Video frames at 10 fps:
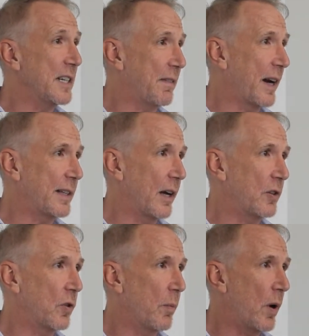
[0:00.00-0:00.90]
They got it down
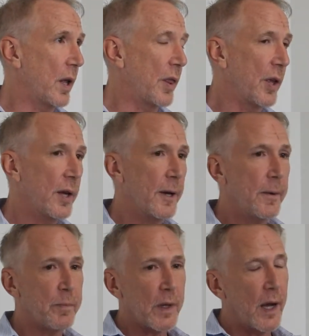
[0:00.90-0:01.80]
to a month.
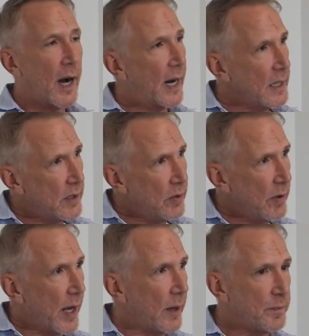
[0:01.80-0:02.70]
How do you do
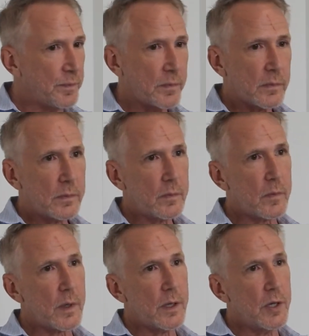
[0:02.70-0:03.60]
that?
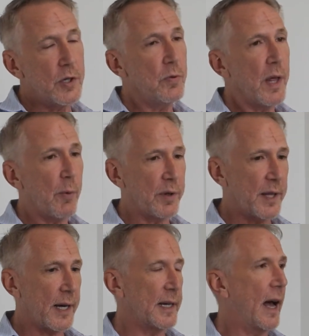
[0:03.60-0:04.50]
You do that with
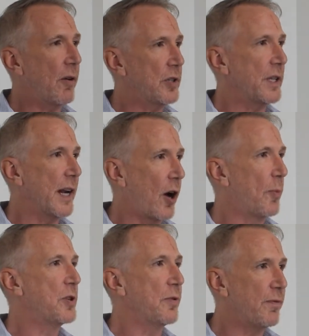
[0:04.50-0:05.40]
technology that
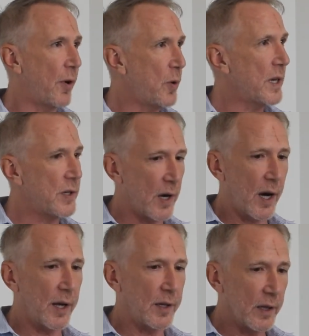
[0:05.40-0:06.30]
helps you focus
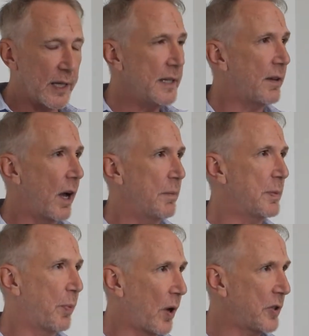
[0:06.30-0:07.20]
on lead times,
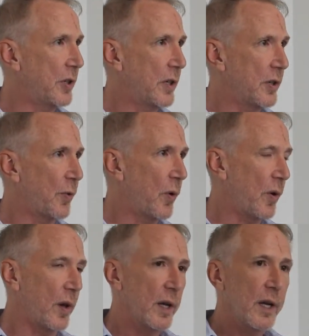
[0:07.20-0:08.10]
production control.